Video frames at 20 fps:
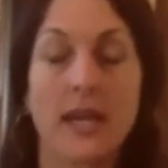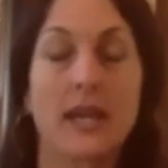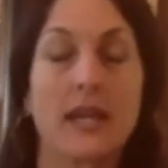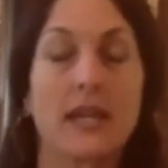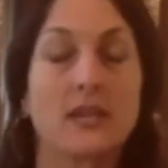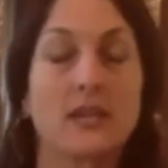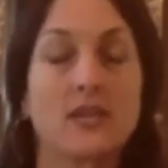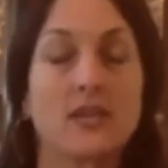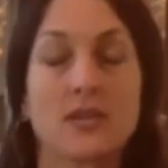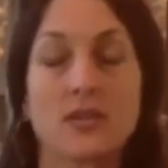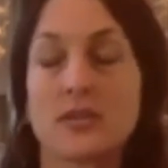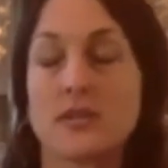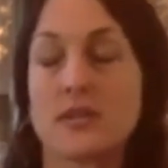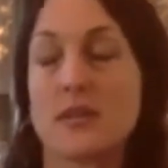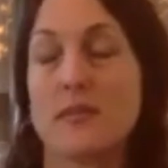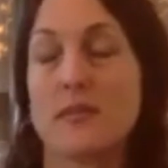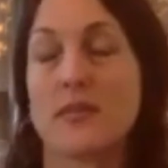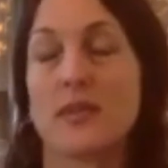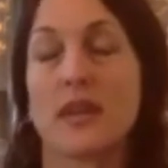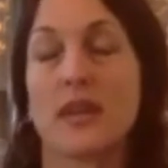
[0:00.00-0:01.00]
and do
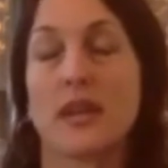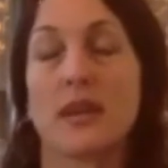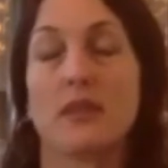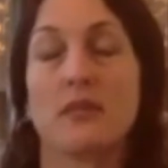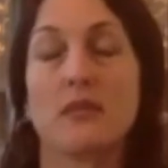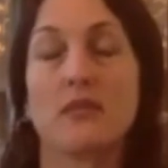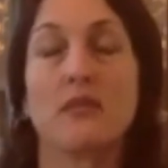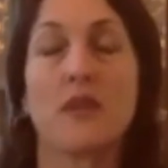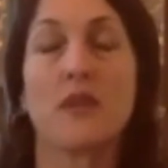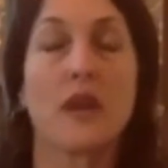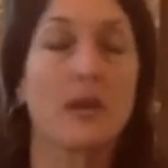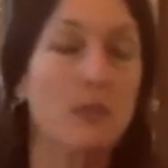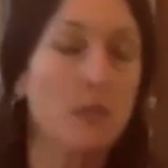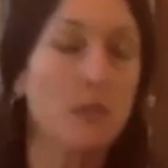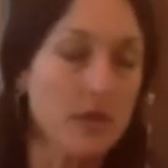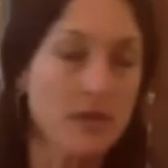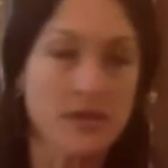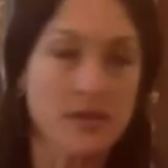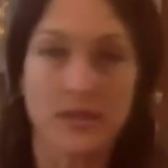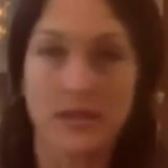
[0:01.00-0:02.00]
something far
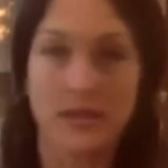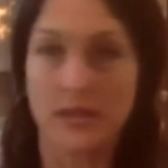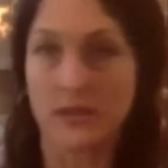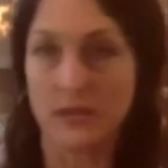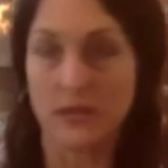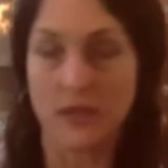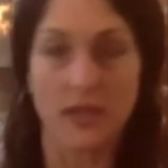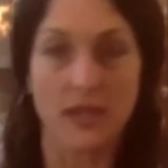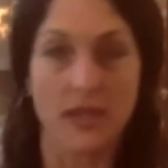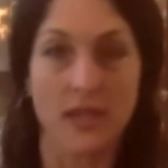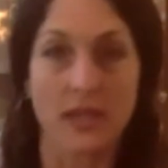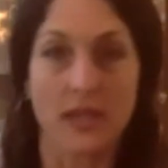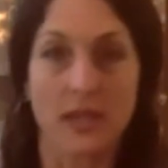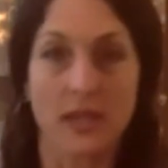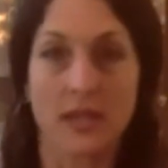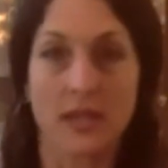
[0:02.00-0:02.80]
more significant